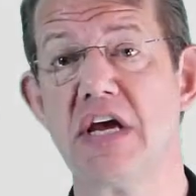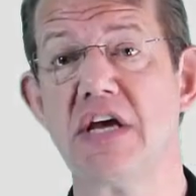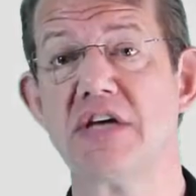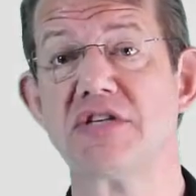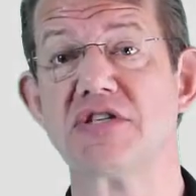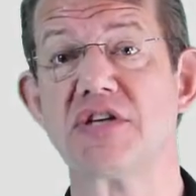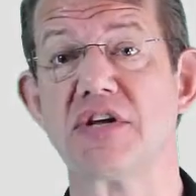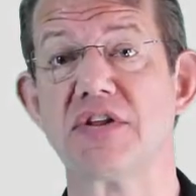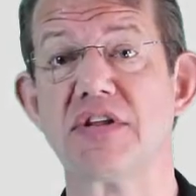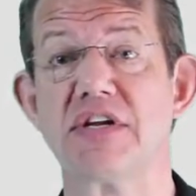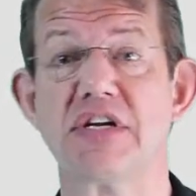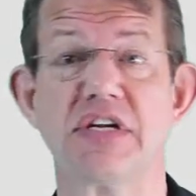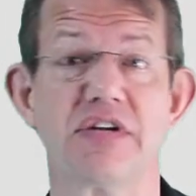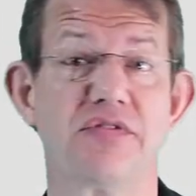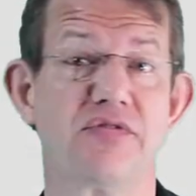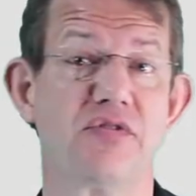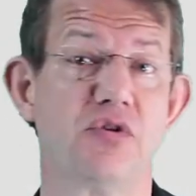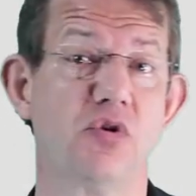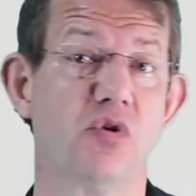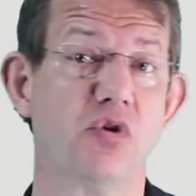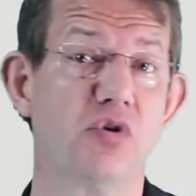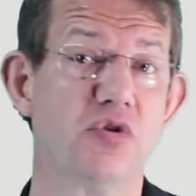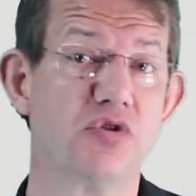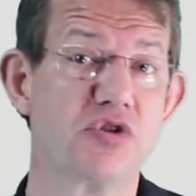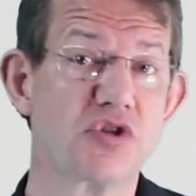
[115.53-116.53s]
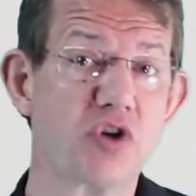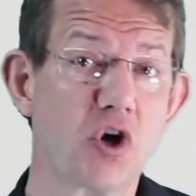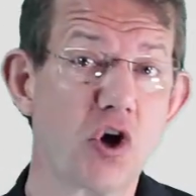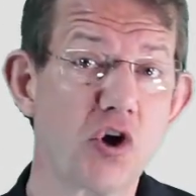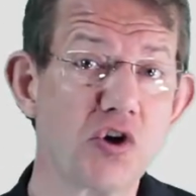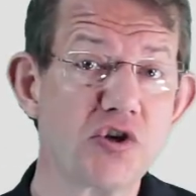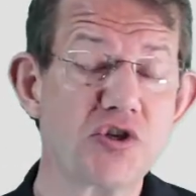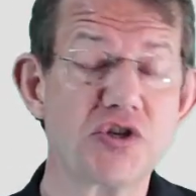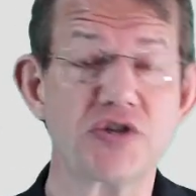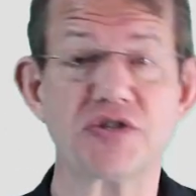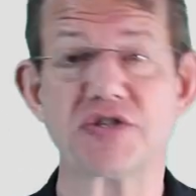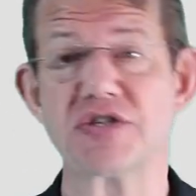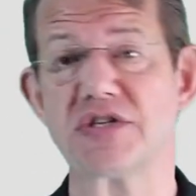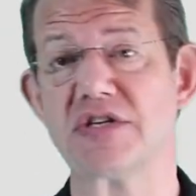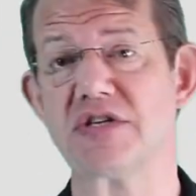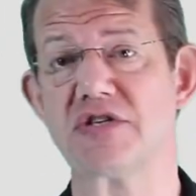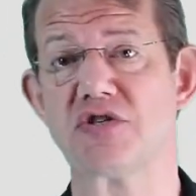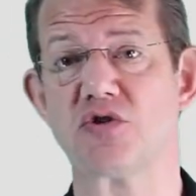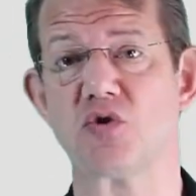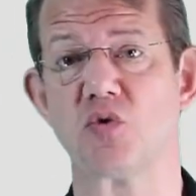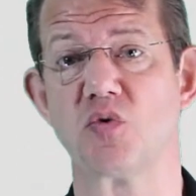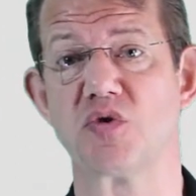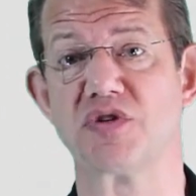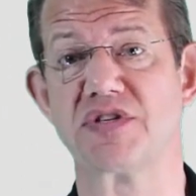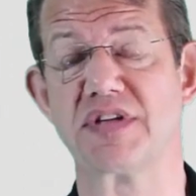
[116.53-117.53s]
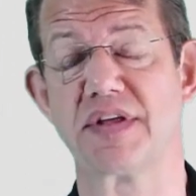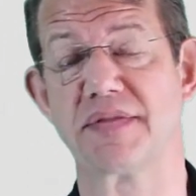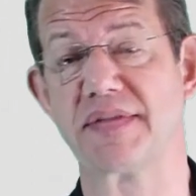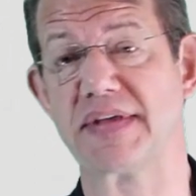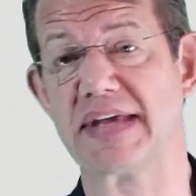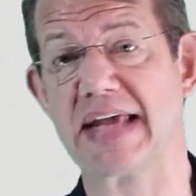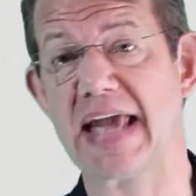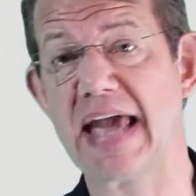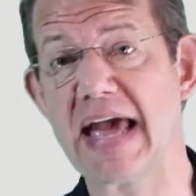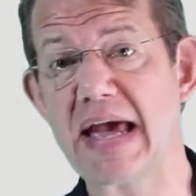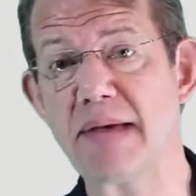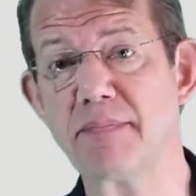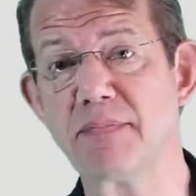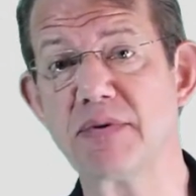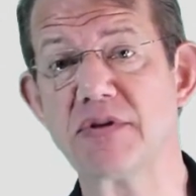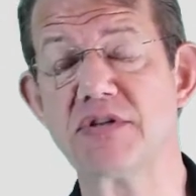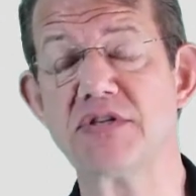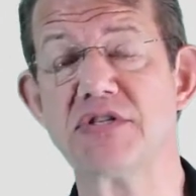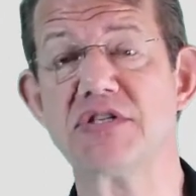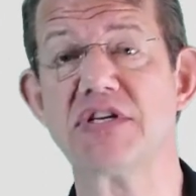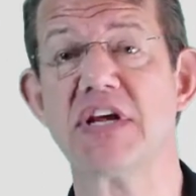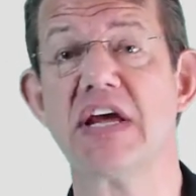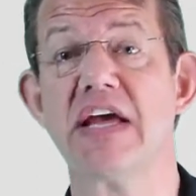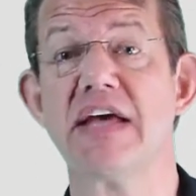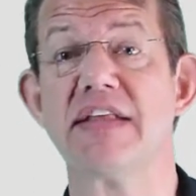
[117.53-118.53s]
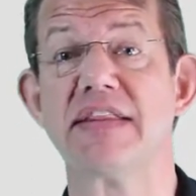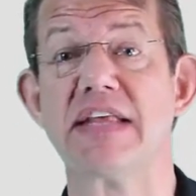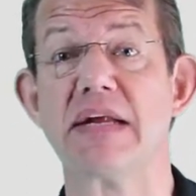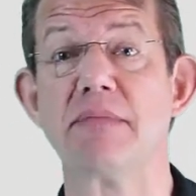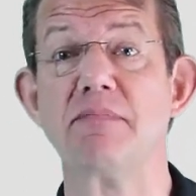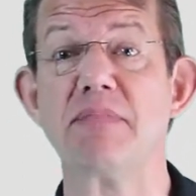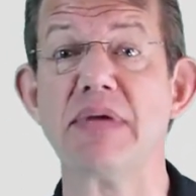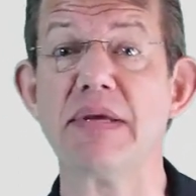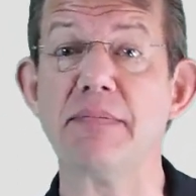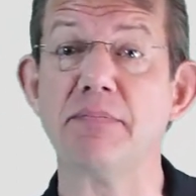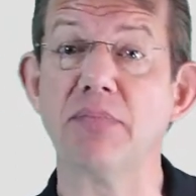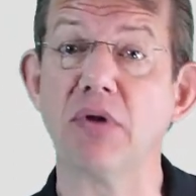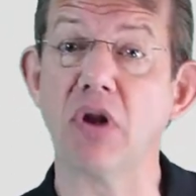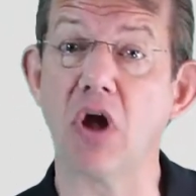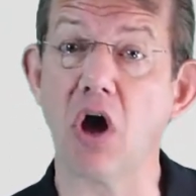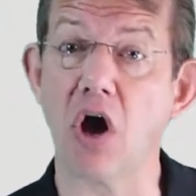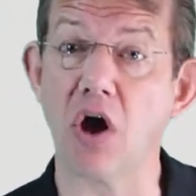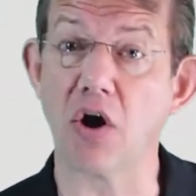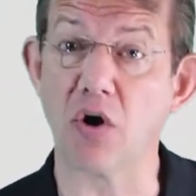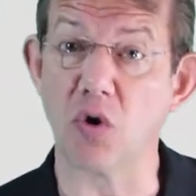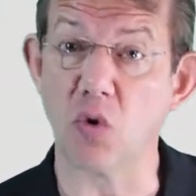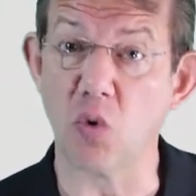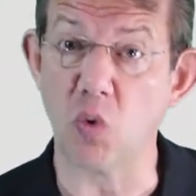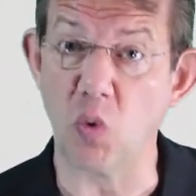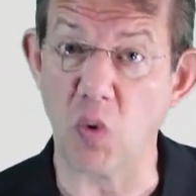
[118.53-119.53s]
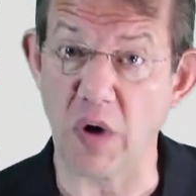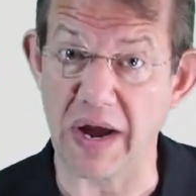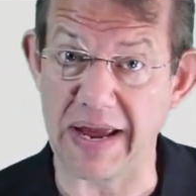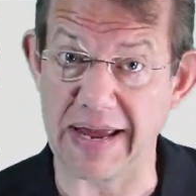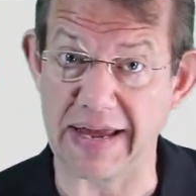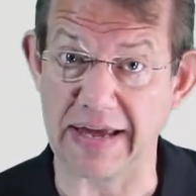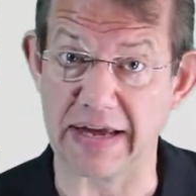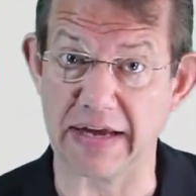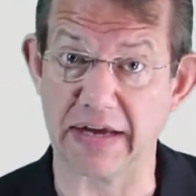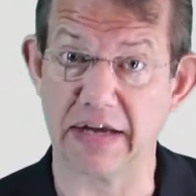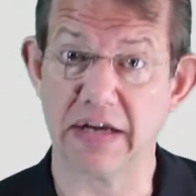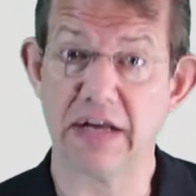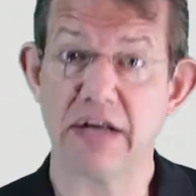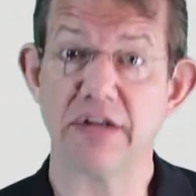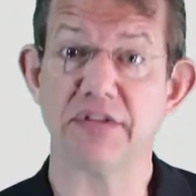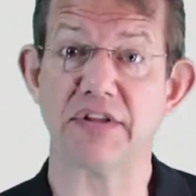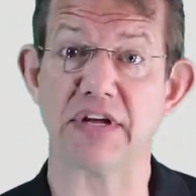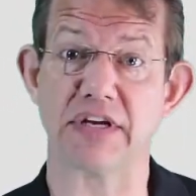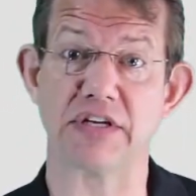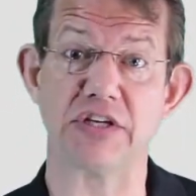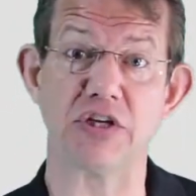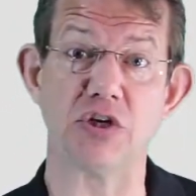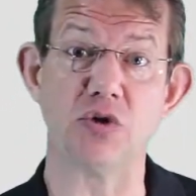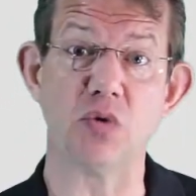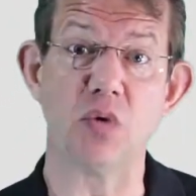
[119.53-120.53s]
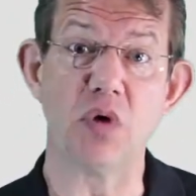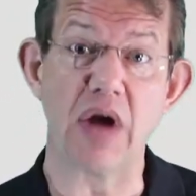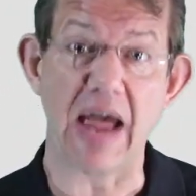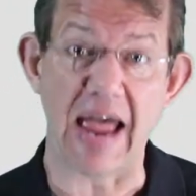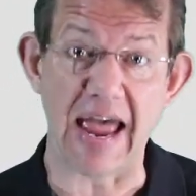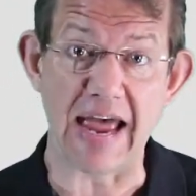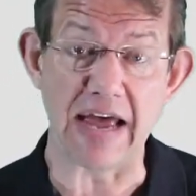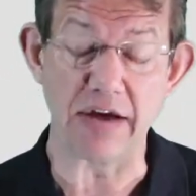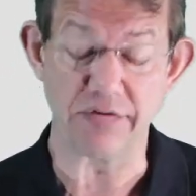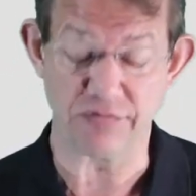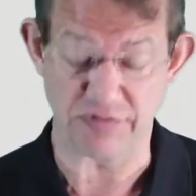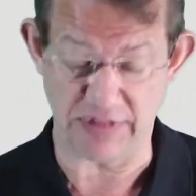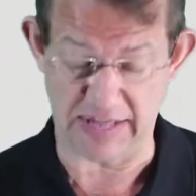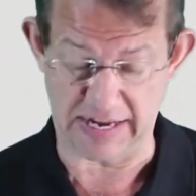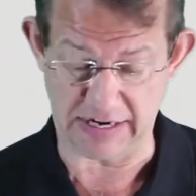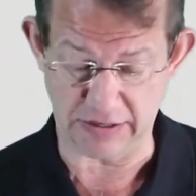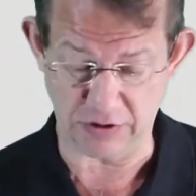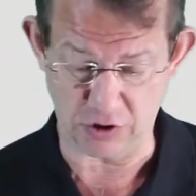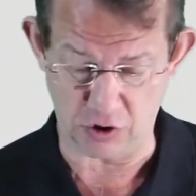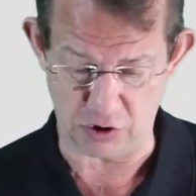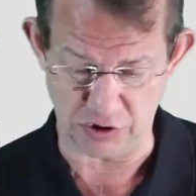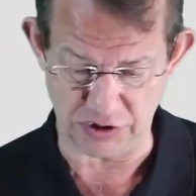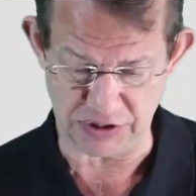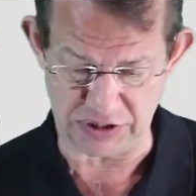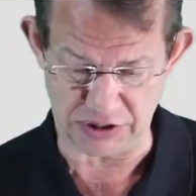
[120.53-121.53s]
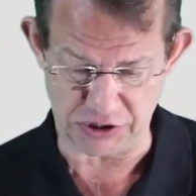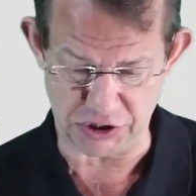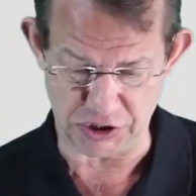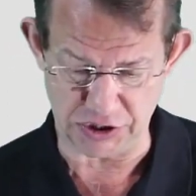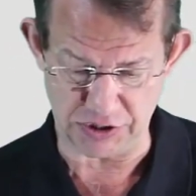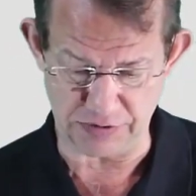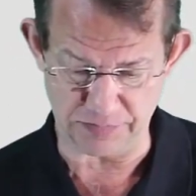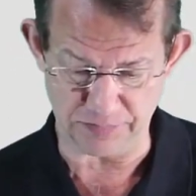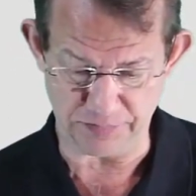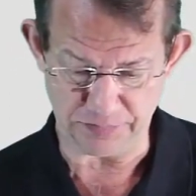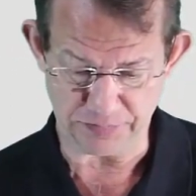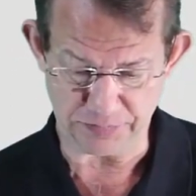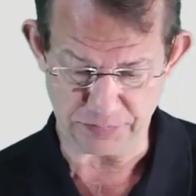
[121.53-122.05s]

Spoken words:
so that if you lose consciousness or something happens, that people are aware that you have that condition.